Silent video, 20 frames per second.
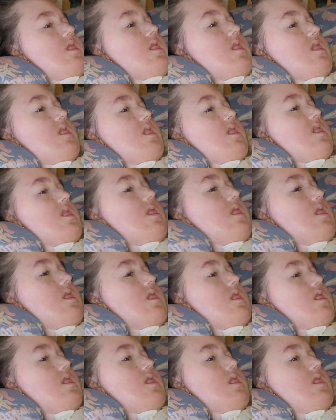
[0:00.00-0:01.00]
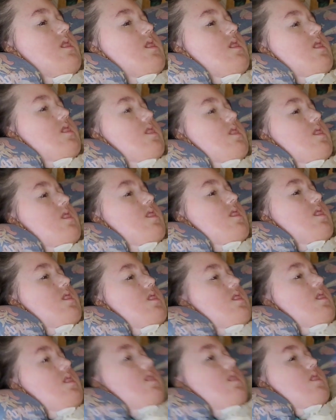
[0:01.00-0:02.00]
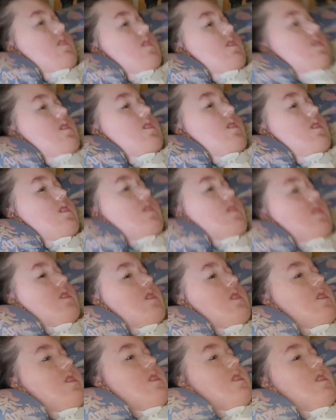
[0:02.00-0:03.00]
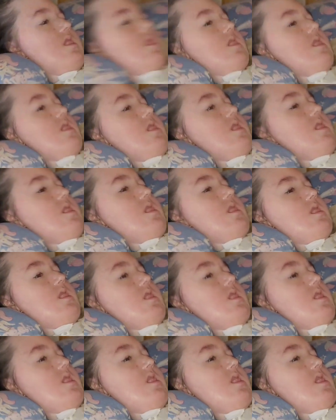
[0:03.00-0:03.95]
how we feed her and feed her more gradually and stuff like that.